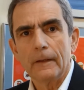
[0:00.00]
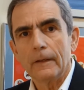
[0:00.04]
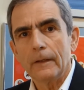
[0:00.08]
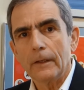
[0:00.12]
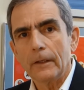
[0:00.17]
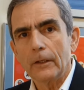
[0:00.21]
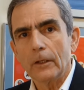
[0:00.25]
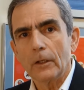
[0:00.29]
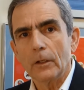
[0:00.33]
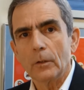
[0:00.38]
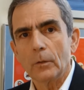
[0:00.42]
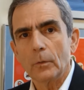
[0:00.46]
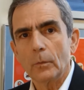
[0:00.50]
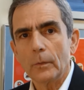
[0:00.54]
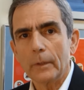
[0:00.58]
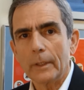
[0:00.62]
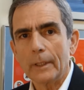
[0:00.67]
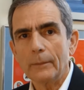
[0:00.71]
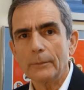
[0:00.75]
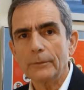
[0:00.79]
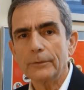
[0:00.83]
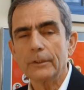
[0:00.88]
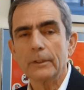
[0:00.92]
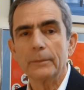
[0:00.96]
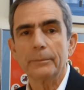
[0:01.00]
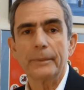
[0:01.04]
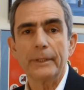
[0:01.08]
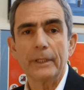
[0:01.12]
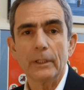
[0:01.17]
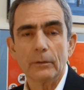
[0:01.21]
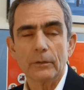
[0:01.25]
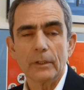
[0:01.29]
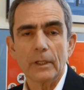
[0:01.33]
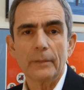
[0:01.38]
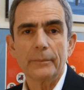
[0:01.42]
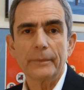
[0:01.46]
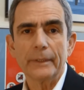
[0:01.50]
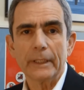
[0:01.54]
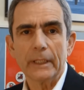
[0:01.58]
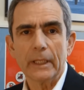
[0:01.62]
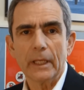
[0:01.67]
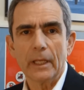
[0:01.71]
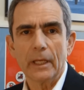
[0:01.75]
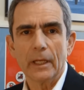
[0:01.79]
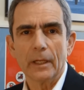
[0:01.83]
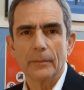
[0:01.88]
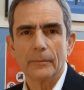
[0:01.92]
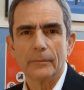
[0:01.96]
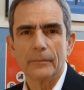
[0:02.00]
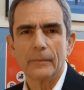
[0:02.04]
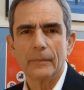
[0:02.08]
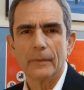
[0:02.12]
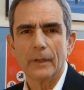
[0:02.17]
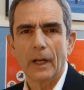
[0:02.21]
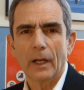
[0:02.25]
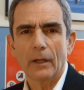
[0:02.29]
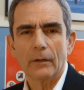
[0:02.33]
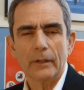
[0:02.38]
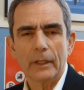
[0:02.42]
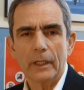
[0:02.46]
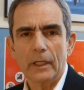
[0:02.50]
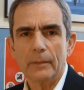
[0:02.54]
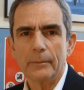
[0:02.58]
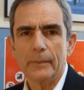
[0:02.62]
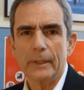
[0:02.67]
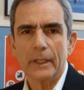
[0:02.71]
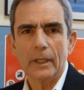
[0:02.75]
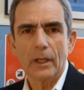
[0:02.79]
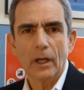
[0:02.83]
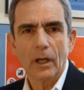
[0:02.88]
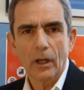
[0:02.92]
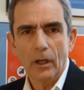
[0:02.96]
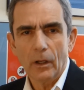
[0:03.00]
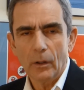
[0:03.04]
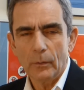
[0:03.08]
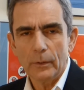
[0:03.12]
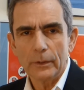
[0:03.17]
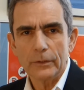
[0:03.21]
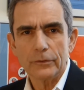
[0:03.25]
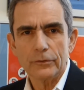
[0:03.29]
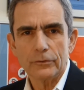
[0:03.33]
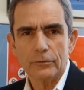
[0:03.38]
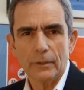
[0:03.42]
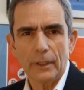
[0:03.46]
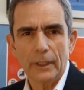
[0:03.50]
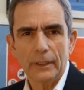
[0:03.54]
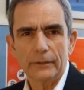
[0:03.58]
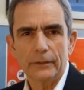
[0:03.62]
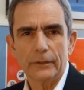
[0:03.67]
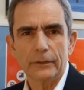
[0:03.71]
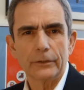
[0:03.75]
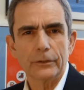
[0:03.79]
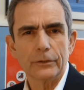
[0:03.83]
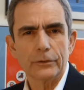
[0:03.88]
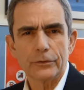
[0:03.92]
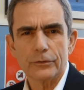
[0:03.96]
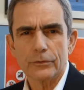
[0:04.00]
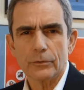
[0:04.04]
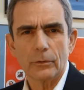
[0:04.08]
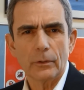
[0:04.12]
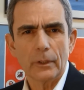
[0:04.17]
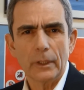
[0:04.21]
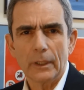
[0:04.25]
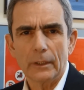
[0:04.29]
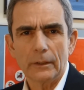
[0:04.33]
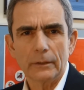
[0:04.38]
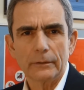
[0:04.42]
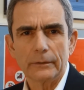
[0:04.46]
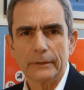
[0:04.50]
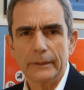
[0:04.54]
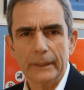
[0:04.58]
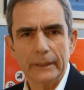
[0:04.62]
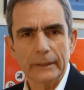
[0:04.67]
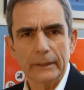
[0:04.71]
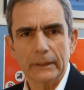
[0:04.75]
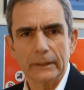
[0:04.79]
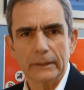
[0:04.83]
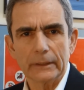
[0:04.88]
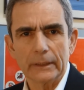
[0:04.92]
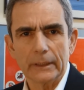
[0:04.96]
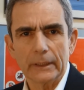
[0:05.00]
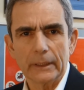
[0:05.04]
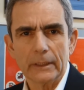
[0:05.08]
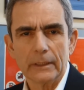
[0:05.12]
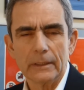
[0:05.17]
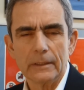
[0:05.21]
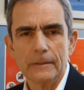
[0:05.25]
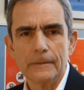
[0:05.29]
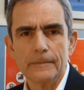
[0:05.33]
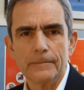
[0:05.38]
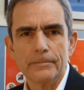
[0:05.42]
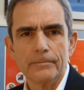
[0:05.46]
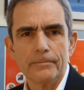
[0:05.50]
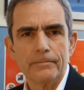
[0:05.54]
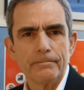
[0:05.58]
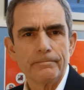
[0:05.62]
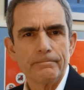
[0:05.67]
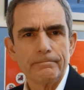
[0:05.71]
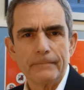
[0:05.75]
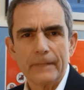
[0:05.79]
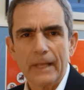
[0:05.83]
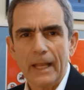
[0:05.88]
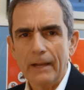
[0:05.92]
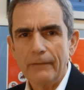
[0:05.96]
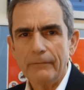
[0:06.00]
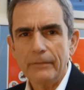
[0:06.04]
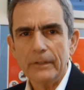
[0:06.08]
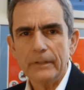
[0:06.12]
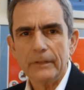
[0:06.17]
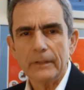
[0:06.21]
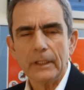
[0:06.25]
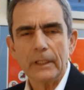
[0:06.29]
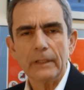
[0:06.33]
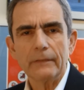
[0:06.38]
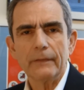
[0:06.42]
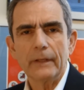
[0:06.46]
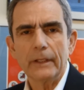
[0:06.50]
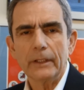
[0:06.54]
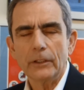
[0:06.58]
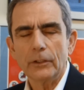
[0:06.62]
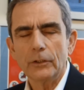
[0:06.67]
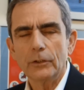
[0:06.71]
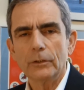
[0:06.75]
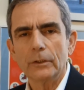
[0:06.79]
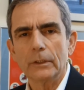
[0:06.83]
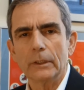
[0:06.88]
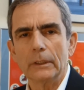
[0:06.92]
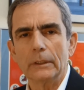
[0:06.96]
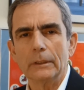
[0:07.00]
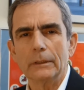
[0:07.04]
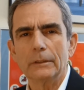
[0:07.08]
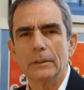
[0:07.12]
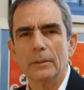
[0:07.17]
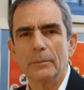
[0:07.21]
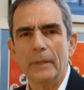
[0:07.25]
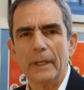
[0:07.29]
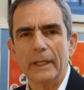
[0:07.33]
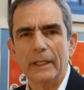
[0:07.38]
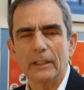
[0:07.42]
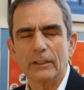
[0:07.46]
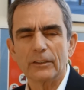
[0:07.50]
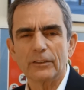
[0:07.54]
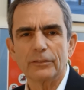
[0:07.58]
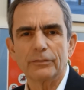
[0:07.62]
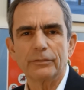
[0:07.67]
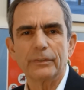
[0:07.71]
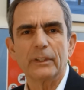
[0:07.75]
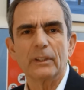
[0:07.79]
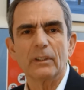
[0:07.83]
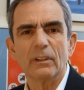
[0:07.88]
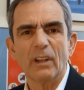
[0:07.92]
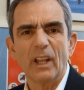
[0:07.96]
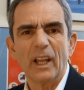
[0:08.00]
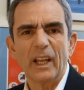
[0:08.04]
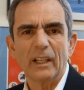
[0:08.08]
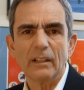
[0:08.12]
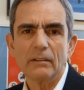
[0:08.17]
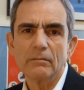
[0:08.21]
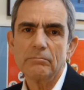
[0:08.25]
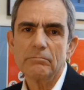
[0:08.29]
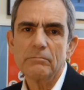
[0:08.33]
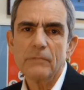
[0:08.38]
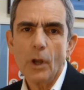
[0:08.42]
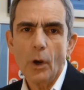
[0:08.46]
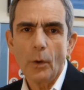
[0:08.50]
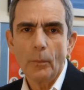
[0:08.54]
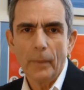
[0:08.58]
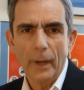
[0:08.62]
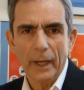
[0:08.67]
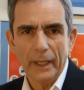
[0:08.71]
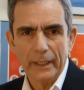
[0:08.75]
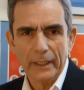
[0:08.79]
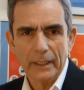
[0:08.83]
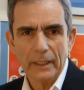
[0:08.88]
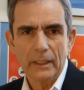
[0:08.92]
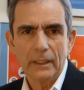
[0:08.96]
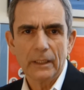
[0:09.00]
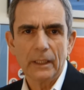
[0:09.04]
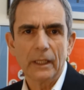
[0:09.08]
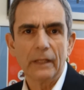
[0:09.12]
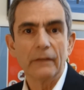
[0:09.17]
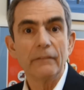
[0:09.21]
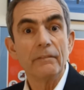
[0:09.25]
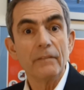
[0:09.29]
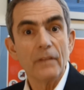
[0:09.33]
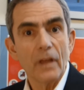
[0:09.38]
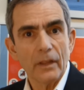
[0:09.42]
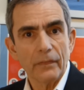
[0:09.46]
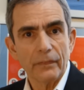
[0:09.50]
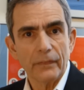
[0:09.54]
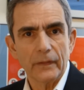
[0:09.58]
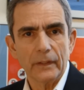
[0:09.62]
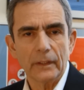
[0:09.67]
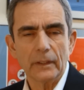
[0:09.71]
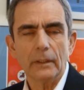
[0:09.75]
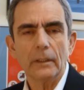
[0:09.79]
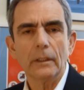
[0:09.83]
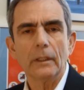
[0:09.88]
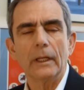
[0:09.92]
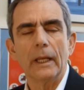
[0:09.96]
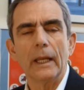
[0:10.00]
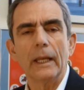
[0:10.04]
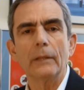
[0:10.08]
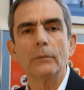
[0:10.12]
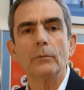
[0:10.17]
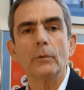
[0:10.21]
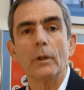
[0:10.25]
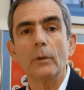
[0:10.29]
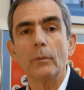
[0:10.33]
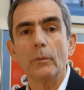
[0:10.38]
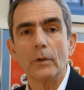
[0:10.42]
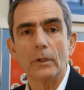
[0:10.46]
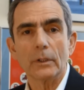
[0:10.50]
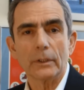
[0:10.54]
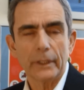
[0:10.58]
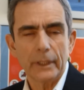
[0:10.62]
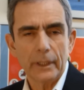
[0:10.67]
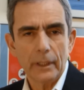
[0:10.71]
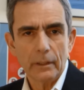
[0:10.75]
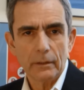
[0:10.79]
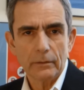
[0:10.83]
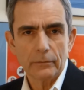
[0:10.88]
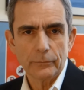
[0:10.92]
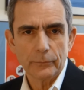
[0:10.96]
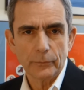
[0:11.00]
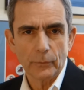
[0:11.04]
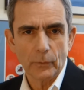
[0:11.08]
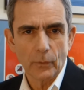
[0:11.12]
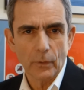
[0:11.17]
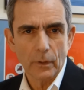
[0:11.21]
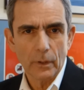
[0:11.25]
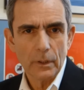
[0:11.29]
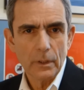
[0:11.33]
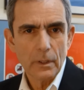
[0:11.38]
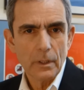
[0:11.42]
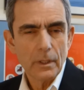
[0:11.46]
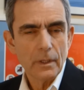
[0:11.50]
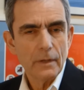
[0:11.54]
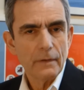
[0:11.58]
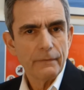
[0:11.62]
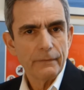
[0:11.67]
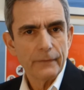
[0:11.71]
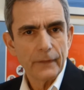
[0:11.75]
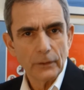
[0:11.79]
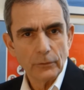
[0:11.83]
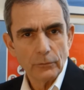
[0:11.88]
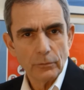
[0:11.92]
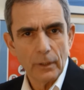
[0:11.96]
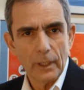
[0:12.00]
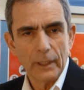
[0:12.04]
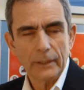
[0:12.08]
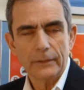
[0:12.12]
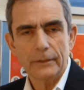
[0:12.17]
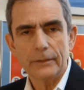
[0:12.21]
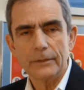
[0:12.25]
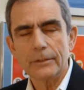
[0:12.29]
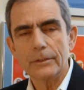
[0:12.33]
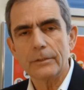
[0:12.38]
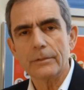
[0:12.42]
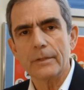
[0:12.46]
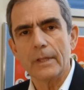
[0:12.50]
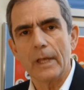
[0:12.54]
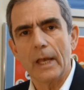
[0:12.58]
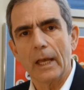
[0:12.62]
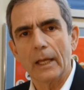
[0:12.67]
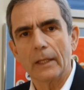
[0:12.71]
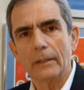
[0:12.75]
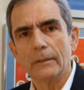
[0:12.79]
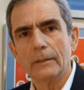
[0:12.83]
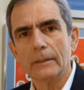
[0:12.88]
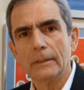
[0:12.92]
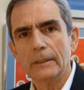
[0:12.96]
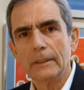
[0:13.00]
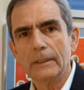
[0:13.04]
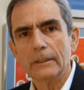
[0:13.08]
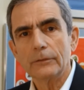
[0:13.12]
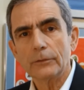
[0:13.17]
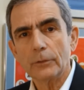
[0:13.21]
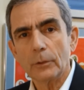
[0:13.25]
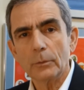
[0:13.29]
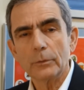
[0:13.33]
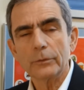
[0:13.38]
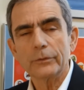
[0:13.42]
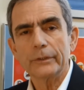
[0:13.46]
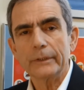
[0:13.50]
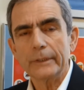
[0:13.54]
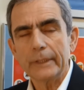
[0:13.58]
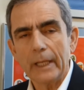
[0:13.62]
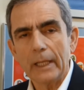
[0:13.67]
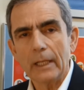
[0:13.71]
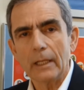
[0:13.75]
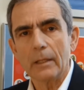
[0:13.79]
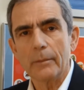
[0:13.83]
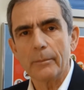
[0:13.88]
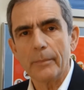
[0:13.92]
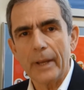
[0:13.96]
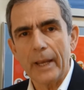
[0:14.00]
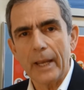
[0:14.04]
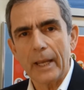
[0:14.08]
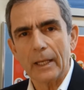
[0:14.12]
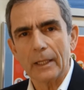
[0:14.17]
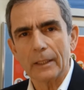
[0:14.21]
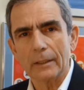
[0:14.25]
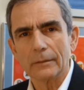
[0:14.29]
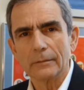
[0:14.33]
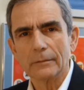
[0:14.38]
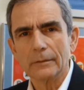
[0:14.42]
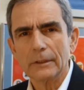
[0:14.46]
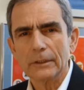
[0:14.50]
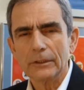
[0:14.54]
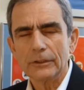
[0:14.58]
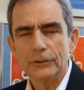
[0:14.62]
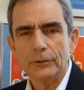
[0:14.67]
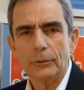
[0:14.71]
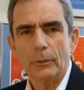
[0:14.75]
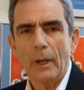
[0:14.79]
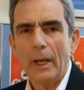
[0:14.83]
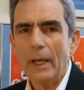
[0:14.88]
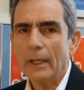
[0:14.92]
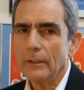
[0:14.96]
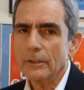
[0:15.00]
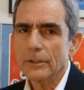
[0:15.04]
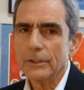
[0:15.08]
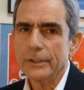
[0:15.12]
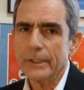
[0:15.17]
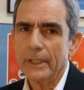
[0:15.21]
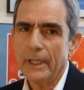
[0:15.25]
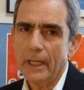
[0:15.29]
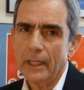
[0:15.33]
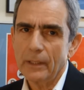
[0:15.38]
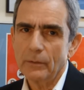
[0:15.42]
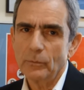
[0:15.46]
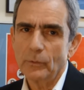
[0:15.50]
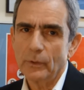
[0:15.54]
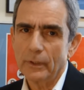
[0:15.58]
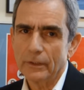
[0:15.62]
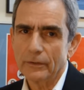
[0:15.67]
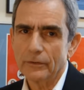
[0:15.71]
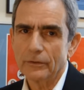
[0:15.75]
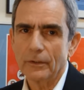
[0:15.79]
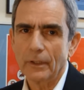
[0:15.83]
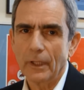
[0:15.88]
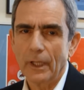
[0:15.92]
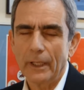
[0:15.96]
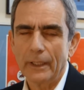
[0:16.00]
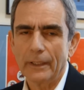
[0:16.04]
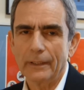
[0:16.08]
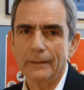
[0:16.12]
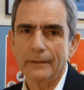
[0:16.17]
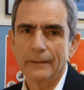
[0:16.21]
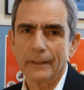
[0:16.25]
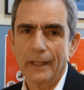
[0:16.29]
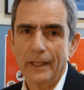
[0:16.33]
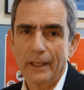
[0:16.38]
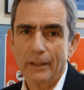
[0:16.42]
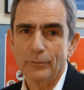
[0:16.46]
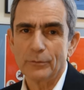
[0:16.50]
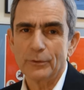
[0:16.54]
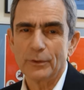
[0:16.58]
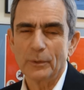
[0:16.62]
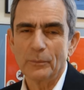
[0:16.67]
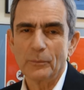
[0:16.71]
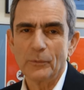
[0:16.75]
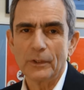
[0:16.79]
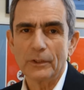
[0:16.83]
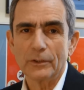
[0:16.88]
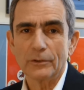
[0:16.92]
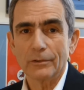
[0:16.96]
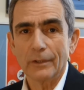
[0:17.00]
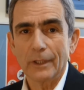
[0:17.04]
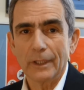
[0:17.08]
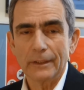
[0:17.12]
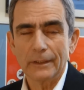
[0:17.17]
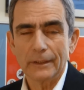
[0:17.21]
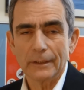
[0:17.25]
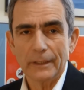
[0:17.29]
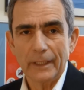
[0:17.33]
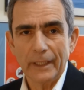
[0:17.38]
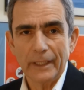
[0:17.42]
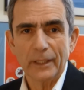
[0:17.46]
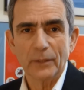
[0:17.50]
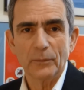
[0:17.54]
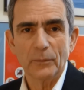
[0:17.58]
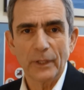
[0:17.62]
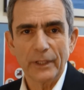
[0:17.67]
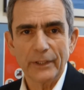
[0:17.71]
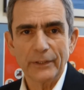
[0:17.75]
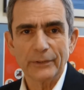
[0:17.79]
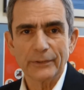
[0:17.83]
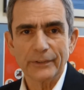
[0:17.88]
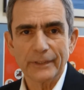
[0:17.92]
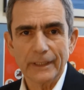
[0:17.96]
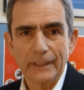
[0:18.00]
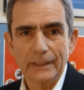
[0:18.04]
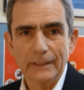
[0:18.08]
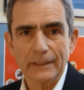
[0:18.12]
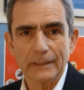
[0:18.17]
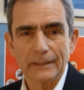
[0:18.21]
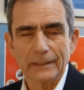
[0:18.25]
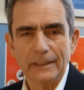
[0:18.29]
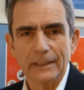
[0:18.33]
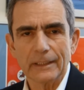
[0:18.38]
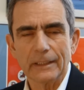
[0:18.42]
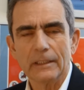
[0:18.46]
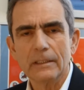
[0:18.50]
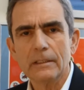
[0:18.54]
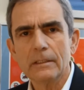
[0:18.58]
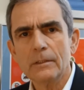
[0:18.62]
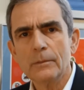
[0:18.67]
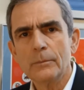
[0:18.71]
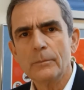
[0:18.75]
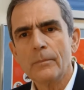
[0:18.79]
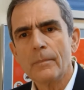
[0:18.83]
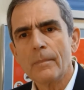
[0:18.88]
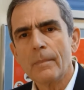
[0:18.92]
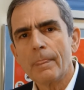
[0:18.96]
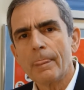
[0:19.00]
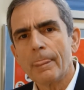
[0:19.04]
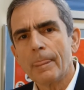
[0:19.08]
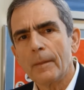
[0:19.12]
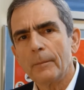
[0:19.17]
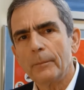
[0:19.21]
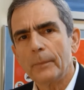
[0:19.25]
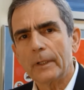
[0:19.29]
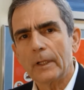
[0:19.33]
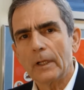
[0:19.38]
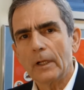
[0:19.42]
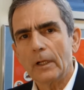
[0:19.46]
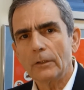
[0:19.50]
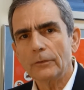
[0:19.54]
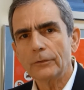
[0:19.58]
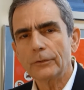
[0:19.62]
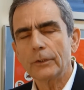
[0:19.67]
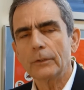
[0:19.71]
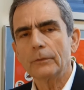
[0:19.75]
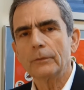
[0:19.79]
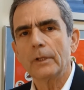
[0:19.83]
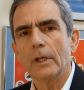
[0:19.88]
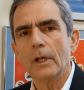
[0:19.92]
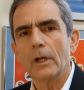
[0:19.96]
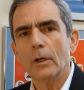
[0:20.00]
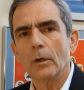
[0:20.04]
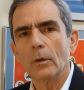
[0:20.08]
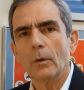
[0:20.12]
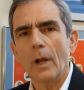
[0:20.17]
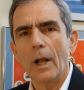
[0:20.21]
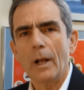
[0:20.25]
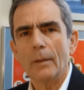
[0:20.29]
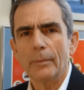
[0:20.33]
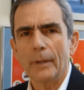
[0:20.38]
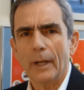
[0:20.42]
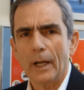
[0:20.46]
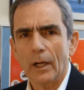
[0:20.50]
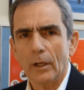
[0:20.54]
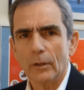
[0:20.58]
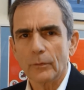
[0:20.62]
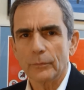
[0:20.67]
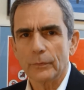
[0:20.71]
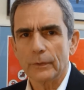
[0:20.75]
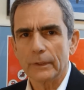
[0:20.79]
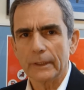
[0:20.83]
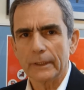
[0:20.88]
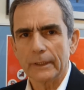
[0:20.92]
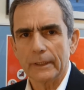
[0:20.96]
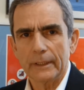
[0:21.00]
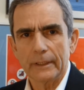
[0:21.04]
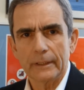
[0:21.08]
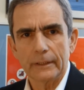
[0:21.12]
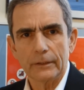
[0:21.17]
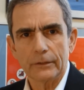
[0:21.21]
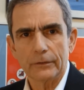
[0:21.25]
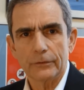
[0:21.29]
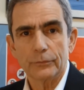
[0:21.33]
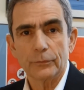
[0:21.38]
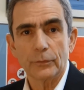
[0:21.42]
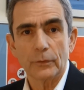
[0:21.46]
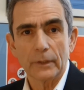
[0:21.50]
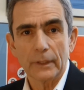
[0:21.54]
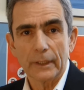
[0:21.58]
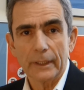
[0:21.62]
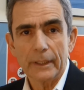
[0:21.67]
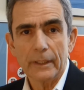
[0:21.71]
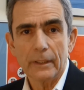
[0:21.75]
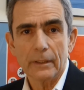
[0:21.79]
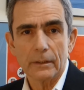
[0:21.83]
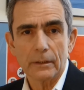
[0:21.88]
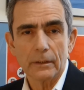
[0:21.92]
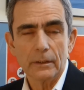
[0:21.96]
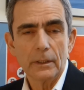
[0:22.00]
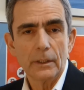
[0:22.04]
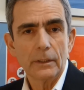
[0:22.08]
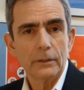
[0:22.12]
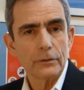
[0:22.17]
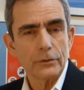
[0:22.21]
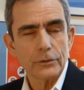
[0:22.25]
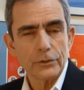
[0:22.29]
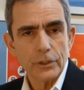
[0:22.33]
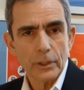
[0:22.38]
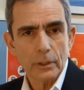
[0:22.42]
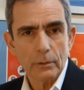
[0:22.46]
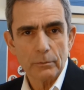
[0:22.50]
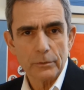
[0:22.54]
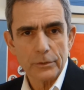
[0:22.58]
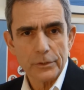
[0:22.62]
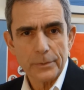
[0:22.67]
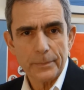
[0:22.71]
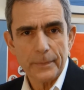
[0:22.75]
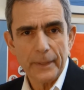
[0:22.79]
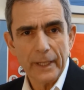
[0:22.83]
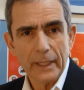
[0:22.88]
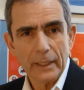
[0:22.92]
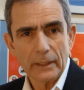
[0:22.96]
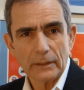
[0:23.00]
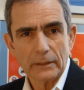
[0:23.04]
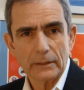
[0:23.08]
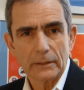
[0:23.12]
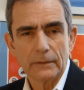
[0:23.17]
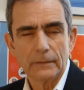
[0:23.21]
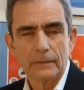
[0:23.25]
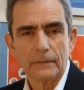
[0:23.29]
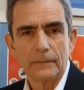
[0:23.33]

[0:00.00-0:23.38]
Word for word: You know, when I was in the POW camp, our enemy always tried to destroy our dignity. Everything they could to make us feel like nobody and nothing and we weren't cared for, they tried to do that. So it was a daily battle. So I understand what it's like to have someone trying to take away your dignity. But I also know how powerful it is for a leader to show respect